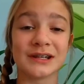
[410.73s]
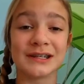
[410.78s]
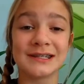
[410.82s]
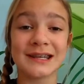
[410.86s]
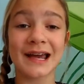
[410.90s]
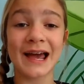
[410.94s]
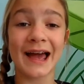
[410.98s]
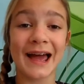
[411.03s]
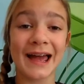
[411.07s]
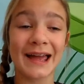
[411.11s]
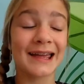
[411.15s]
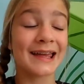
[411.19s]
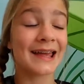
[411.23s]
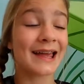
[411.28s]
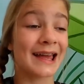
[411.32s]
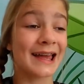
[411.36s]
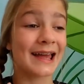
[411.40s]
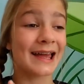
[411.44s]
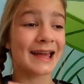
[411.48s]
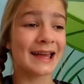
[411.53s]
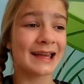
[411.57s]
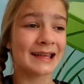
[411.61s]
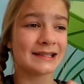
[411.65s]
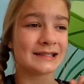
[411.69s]
today
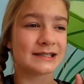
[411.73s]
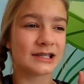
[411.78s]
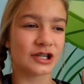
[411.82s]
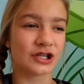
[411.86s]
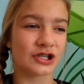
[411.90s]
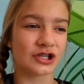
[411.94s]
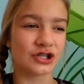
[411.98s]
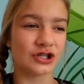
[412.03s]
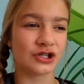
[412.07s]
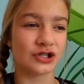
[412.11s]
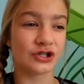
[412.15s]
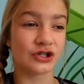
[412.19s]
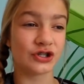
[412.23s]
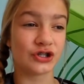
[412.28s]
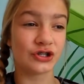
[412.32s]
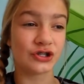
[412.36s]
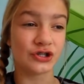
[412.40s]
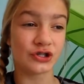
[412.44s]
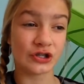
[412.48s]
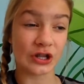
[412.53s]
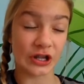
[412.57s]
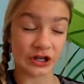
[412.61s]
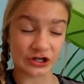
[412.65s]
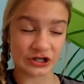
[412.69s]
is
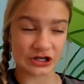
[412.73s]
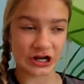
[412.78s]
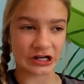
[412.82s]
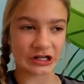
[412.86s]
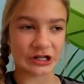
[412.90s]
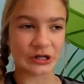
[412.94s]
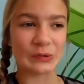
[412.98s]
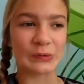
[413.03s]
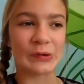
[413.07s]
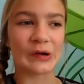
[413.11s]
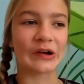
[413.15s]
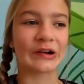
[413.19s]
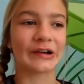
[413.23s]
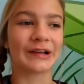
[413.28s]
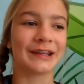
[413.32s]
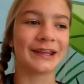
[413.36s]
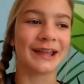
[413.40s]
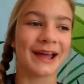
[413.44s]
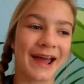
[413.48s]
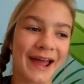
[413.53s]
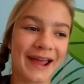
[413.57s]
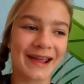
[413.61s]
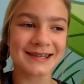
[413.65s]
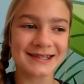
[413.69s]
January
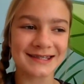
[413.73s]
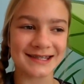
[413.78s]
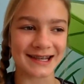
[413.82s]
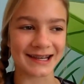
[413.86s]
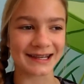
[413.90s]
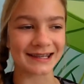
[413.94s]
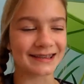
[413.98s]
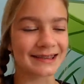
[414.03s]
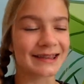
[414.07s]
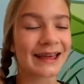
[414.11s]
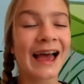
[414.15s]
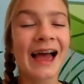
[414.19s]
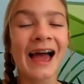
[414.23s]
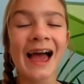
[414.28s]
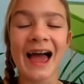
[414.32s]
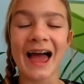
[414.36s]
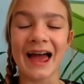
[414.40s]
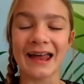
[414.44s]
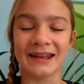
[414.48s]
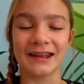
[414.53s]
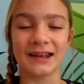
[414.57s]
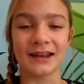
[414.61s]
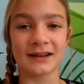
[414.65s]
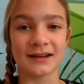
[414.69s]
the 18th
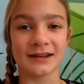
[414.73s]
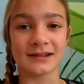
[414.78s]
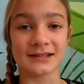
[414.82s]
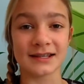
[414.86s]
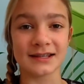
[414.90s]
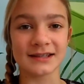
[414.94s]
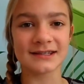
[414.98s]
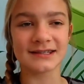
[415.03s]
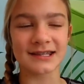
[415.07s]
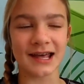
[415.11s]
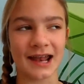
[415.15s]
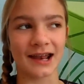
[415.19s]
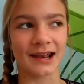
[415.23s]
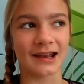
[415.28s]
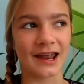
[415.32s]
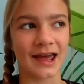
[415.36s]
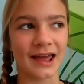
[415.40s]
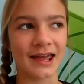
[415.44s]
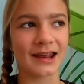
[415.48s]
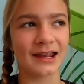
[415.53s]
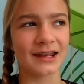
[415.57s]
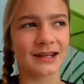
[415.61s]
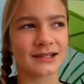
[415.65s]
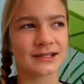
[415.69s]
and it is a Saturday.